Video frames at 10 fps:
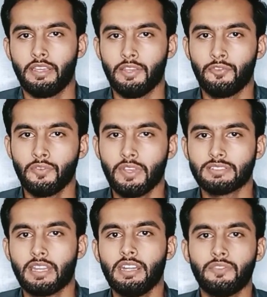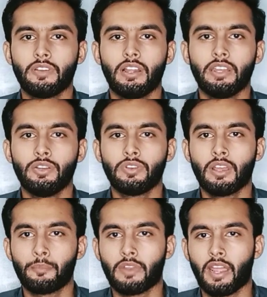If you face any difficulty
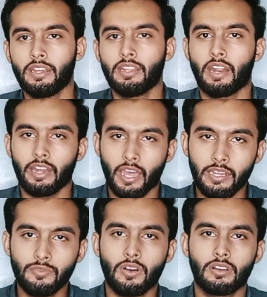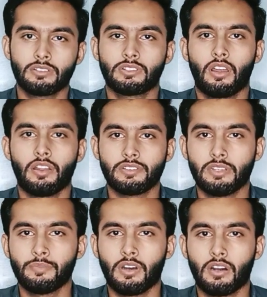during applying in any for
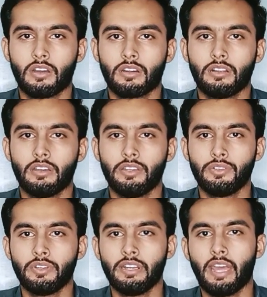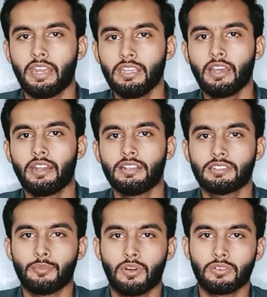scholarship or you need any
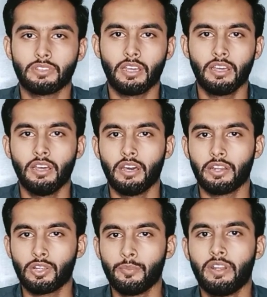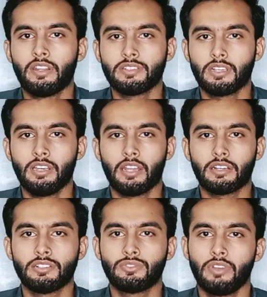guidance about the recommendation letters,